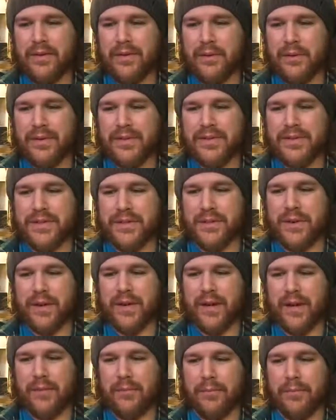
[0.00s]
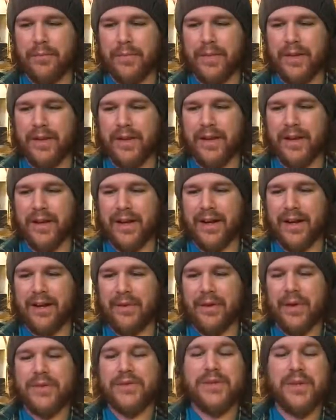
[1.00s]
with the two of them. And
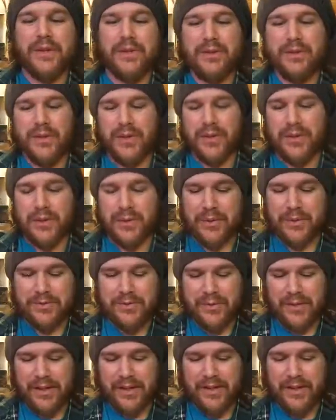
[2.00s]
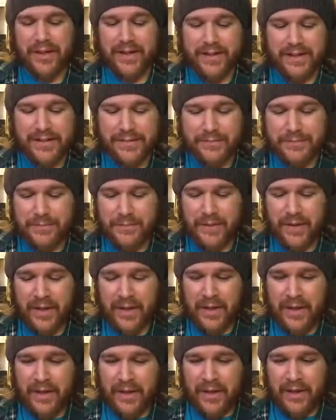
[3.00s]
anyway, it was really cool. Really liked it.
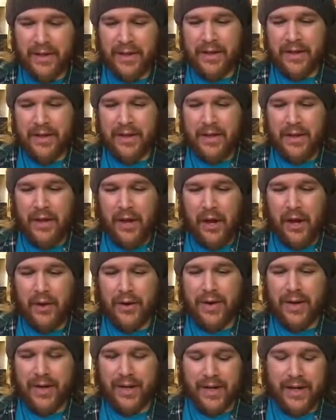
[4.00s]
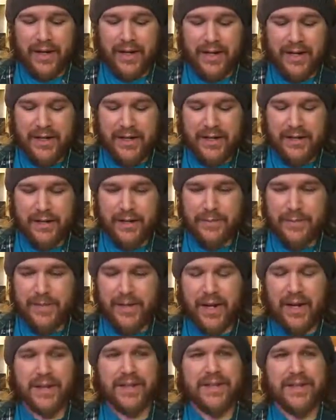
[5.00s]
Okay, up
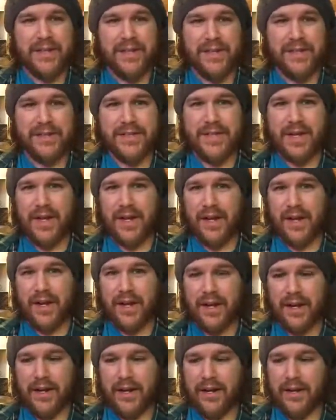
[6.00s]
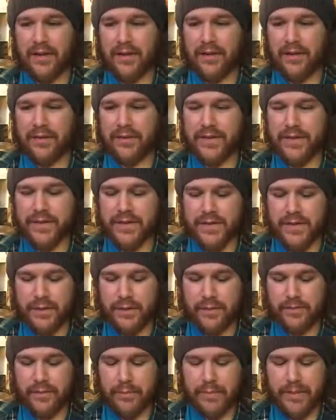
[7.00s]
next is the first
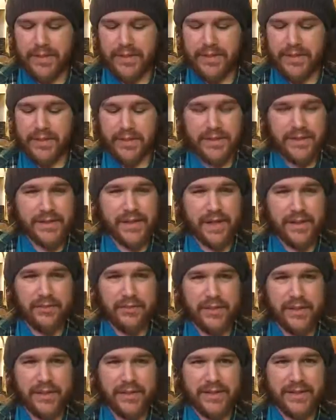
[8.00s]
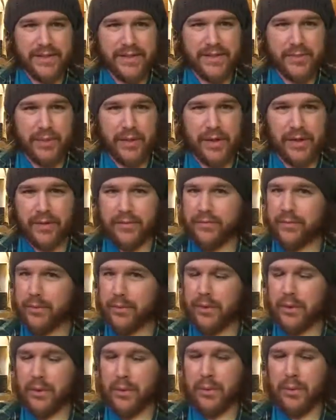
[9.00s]
issue of a miniseries I have been anticipating
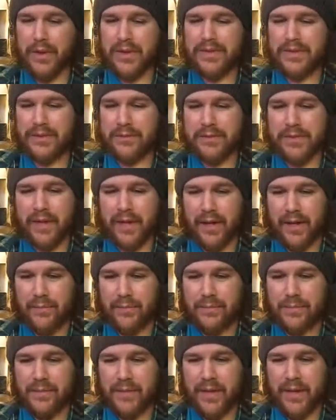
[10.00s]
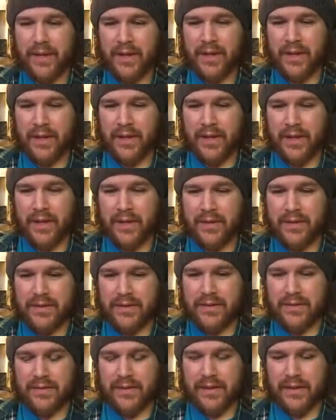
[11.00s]
for quite some time. It
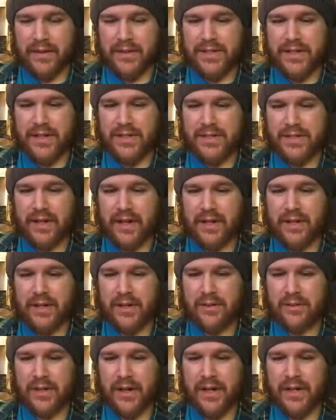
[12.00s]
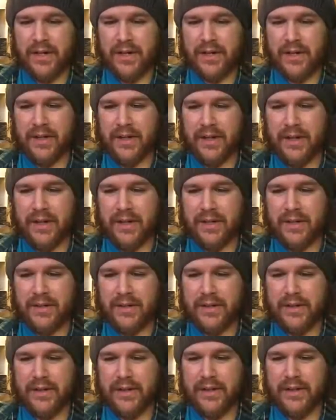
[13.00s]
is Jason Aaron writing,
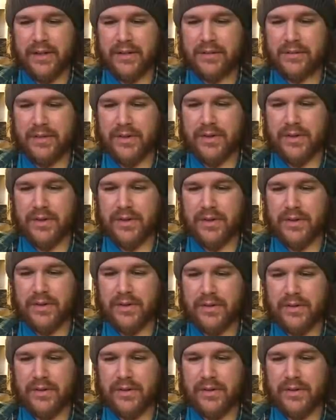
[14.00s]
and Olivier,